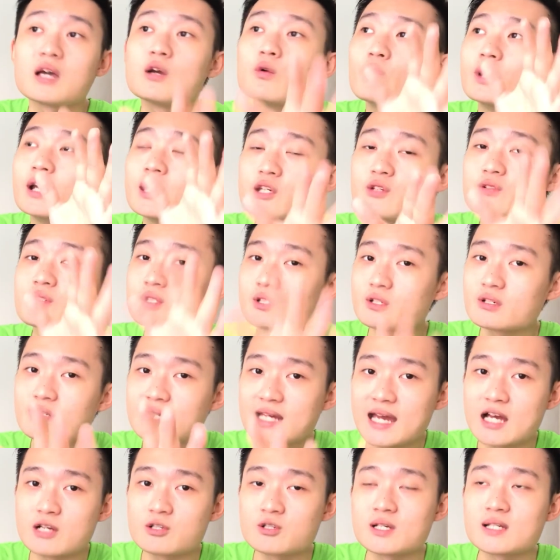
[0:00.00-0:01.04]
when I use 30
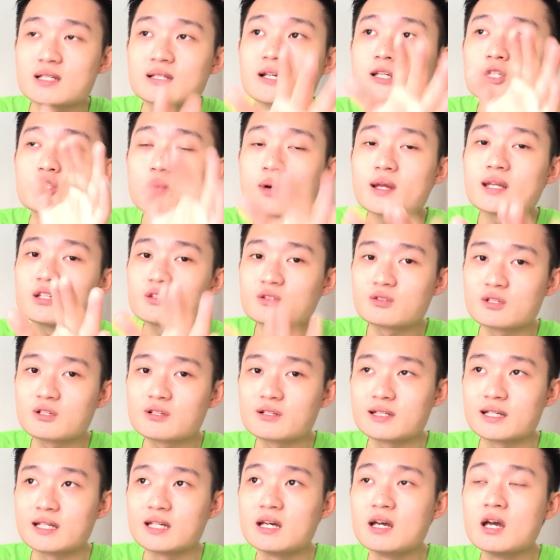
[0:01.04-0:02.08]
hashtags, like 20 to
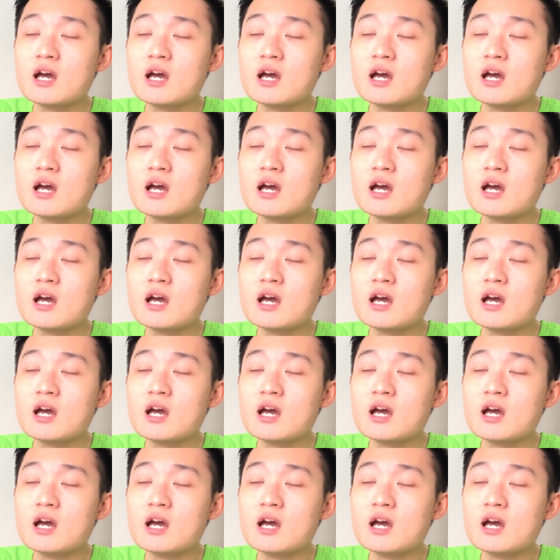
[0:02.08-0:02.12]
30.